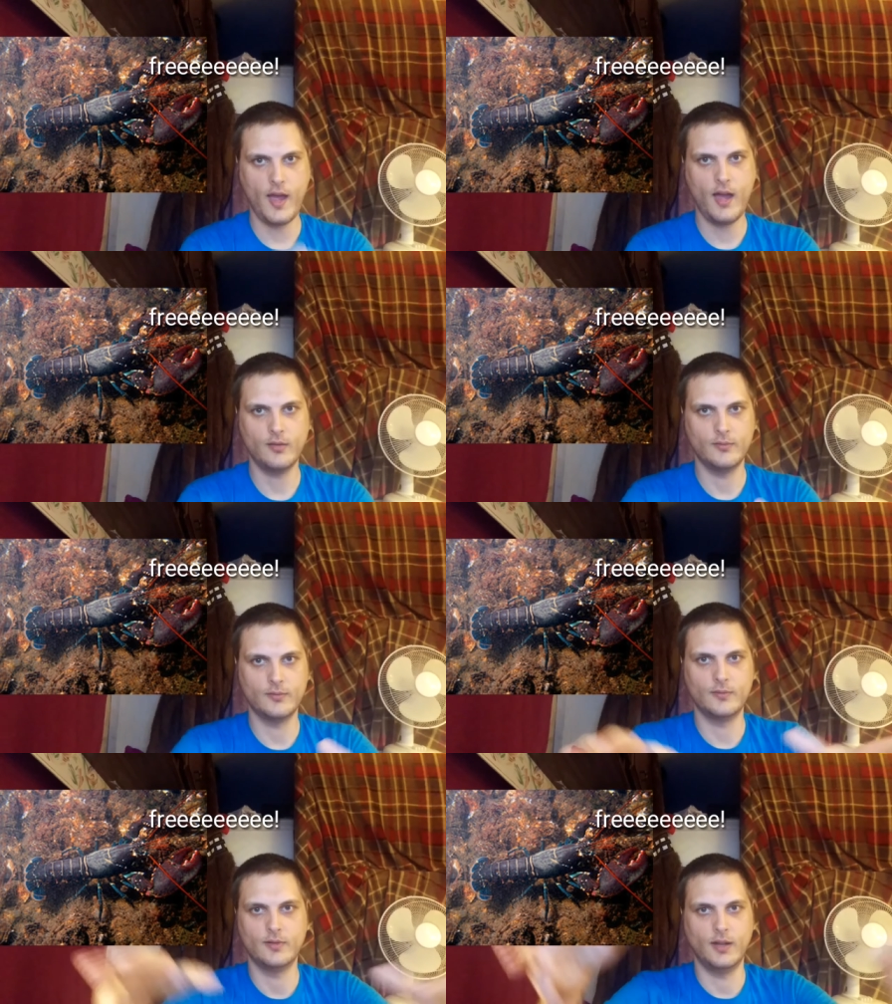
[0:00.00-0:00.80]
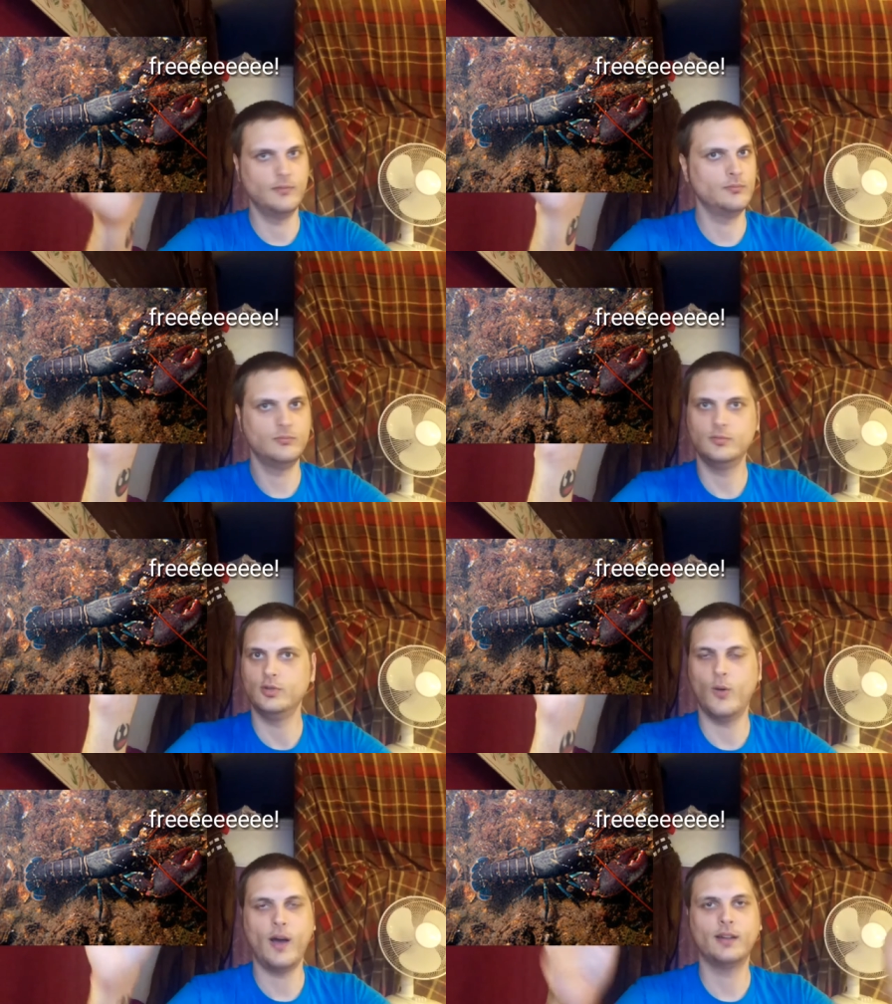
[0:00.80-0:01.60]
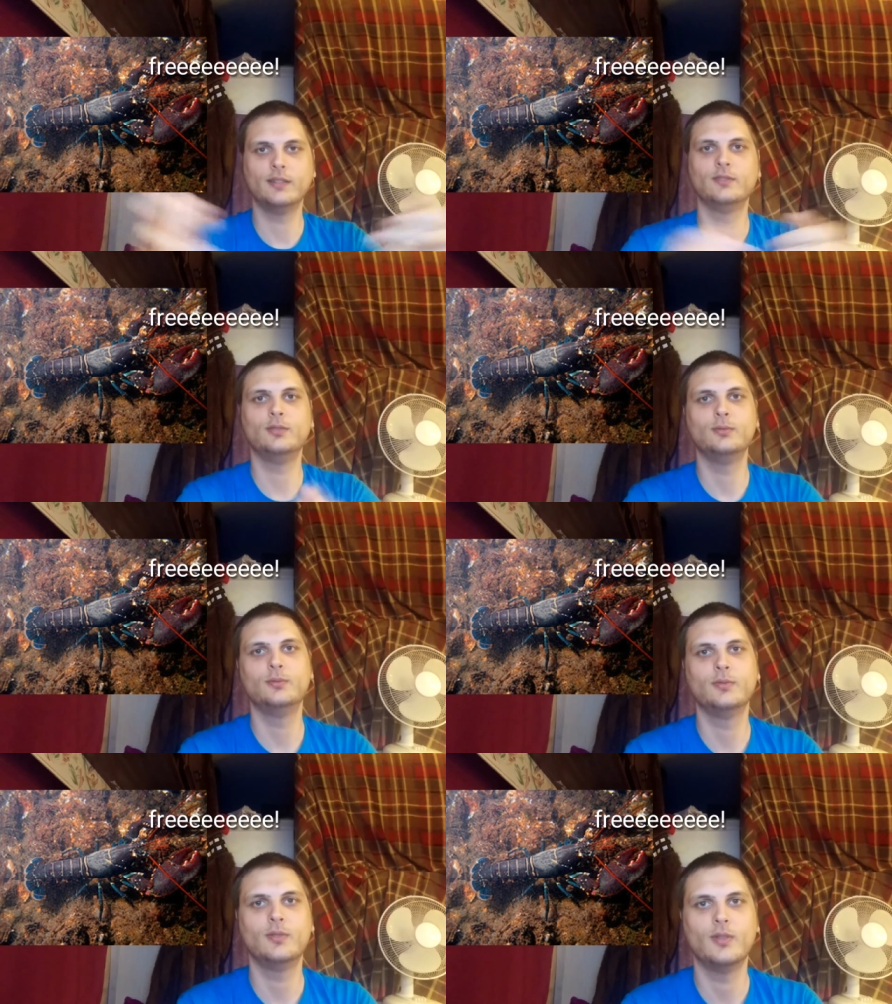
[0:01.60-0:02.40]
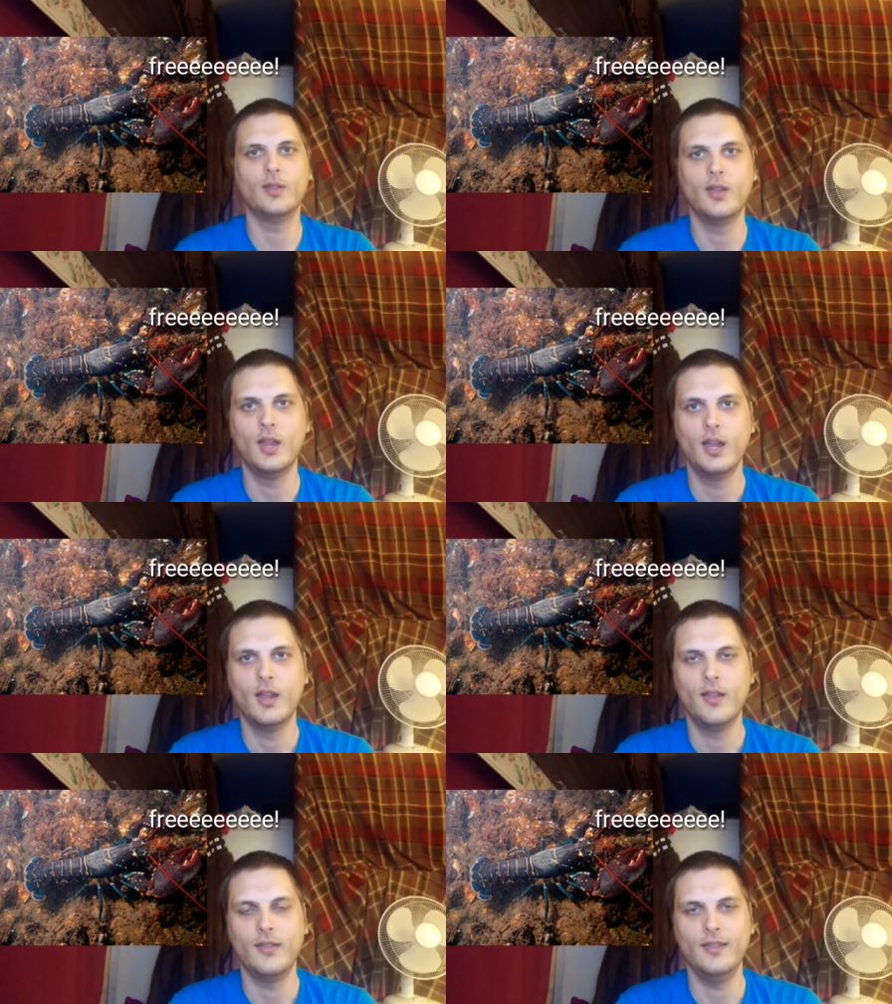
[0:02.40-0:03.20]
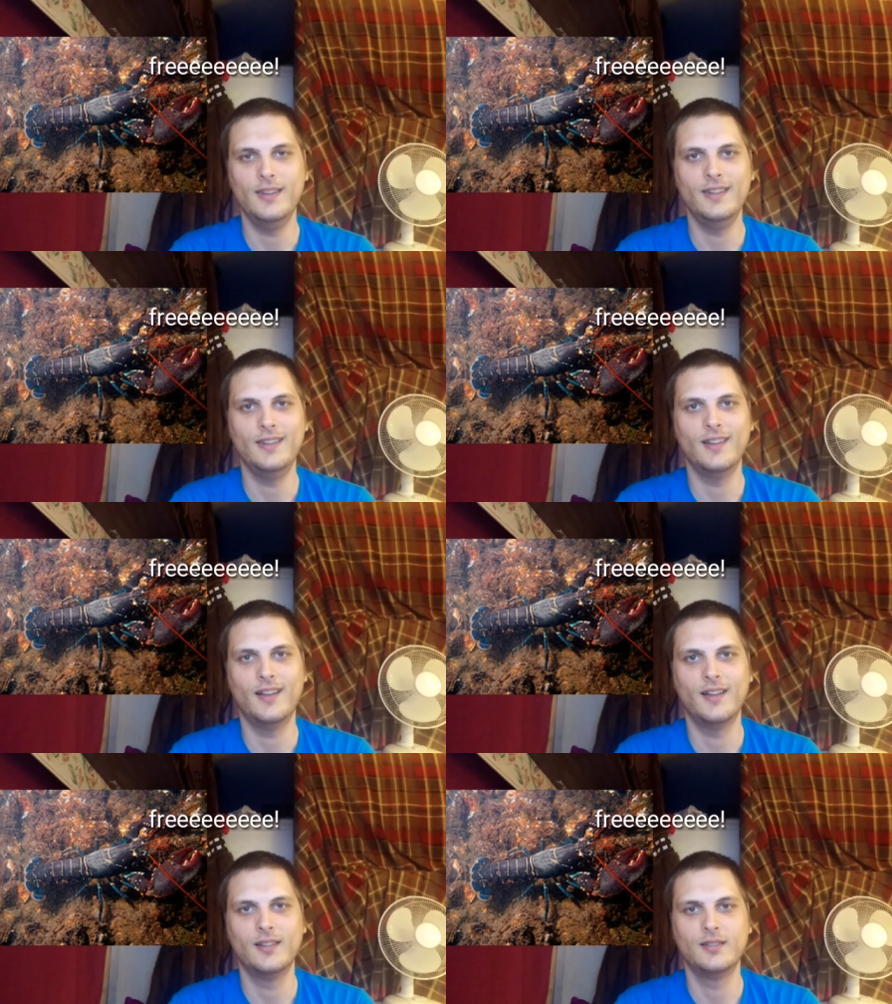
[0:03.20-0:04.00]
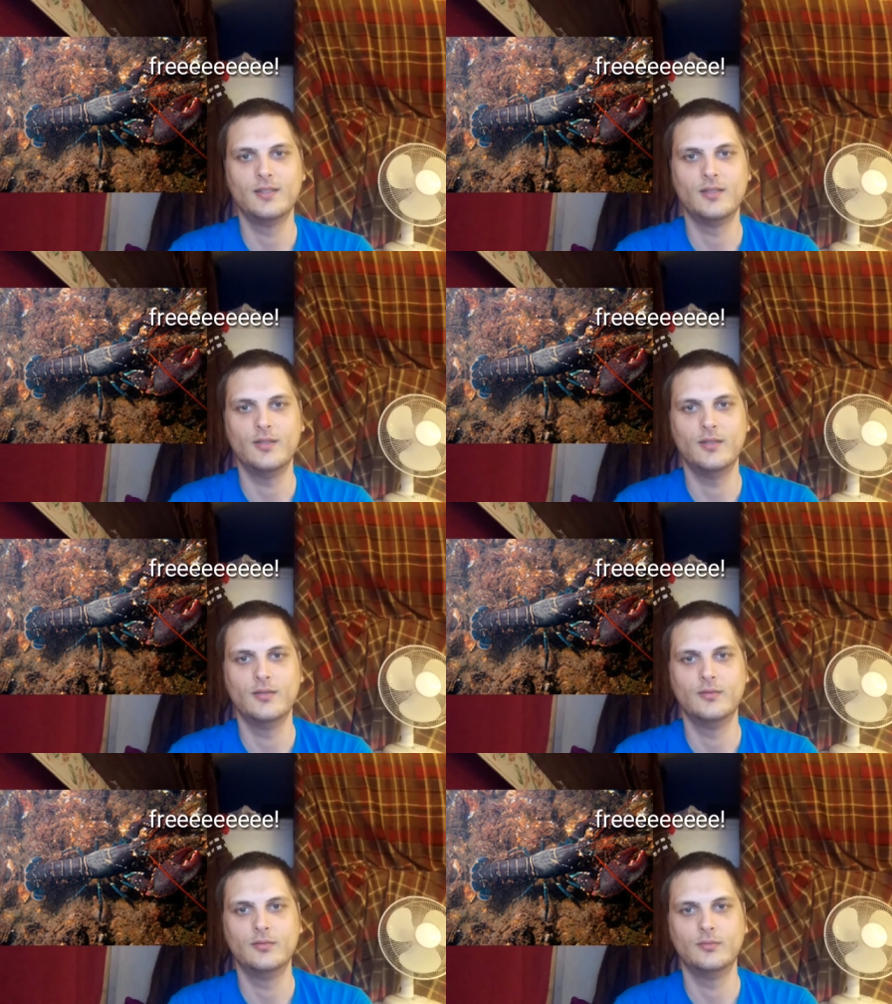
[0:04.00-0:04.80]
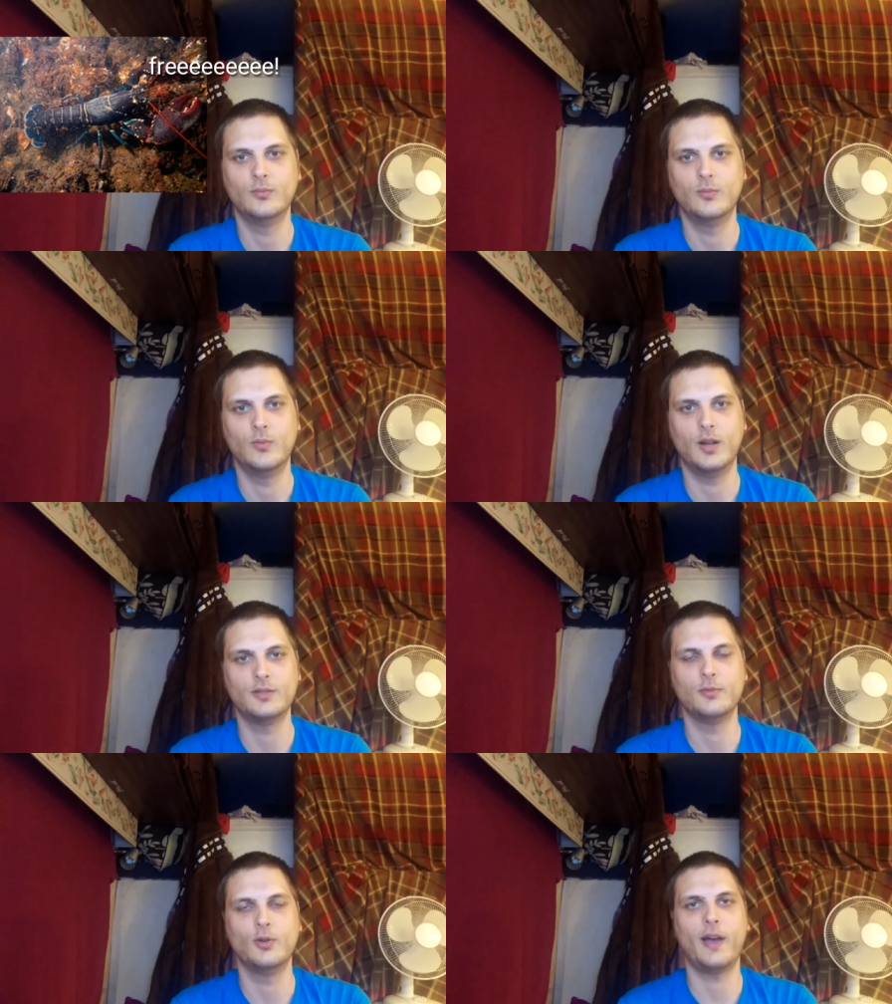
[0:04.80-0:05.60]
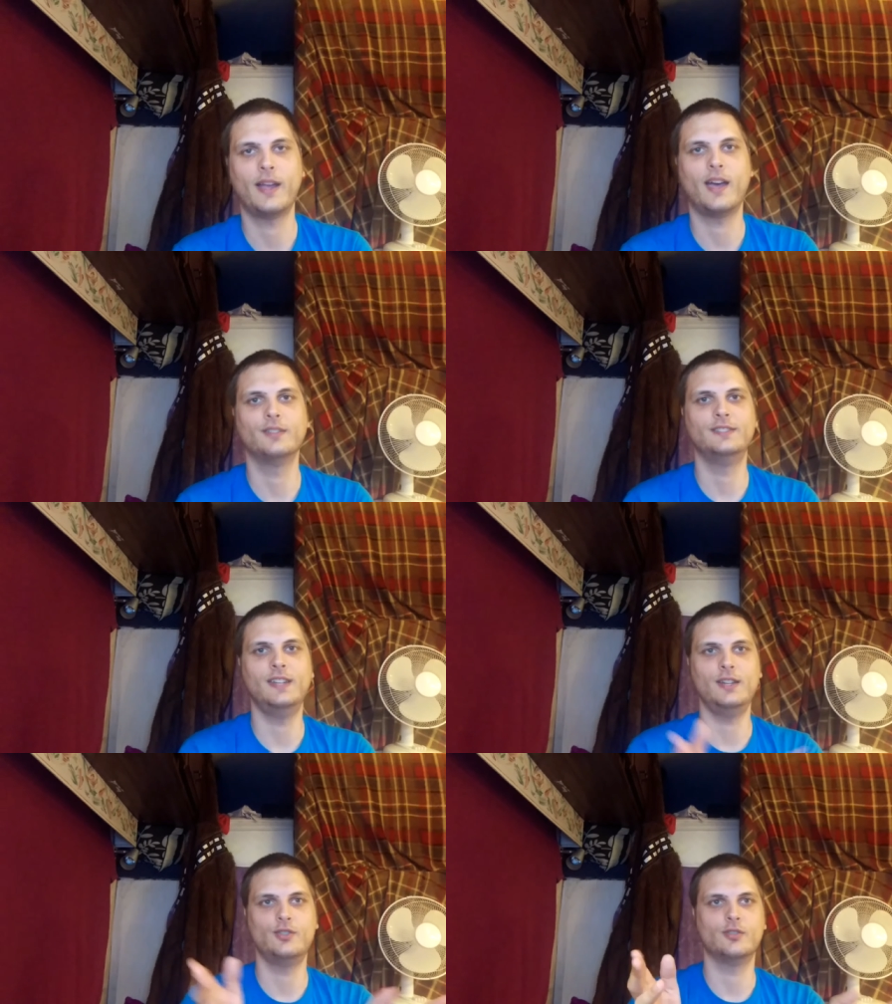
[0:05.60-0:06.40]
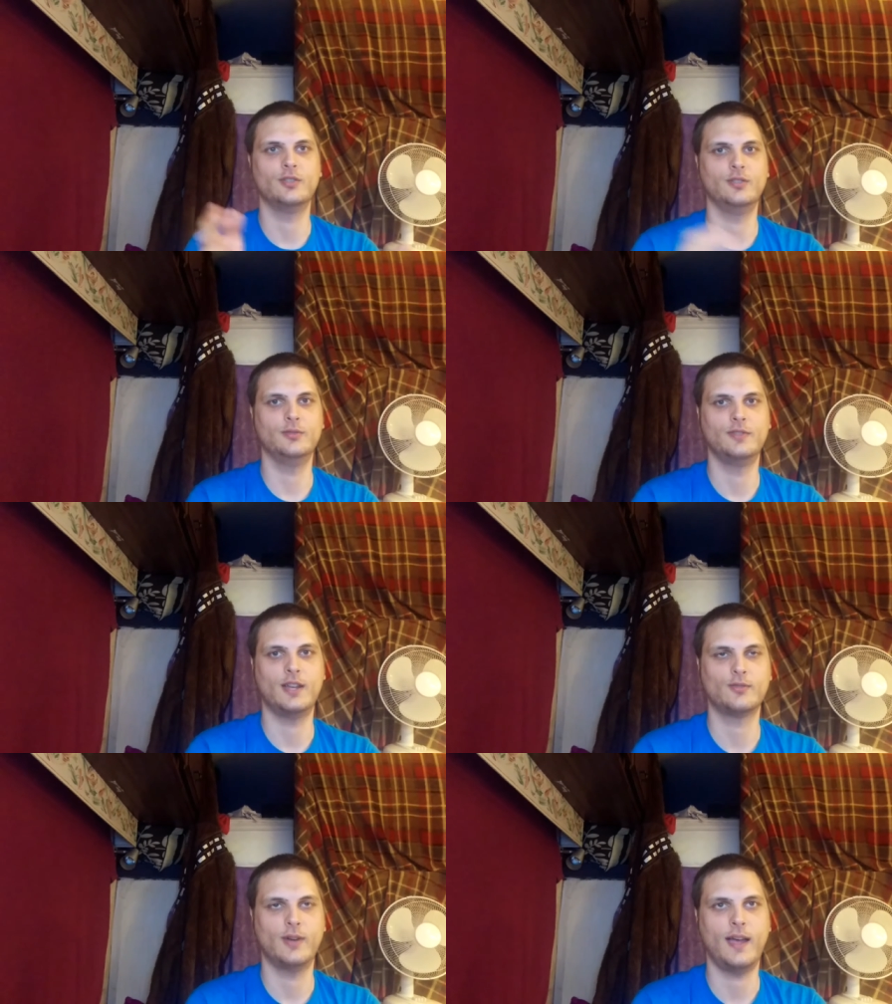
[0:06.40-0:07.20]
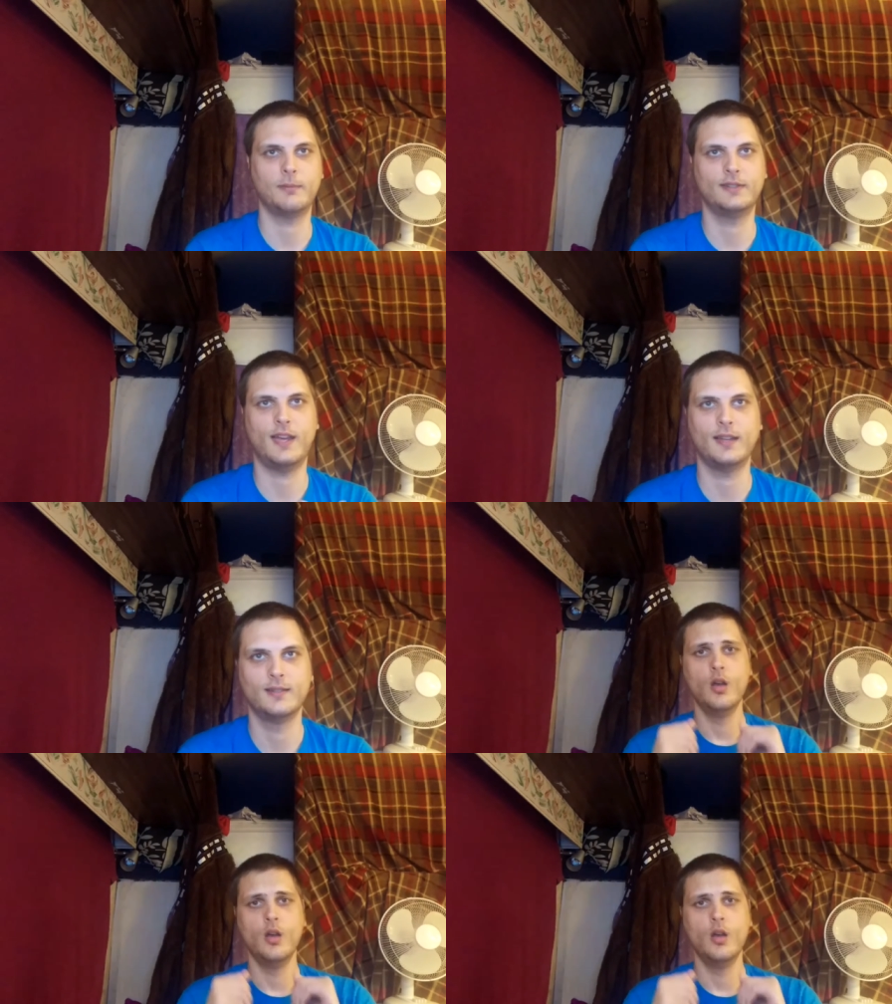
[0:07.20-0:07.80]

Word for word: out and, and go out into the. Uh, watch him go back out into nature, into his natural habitat.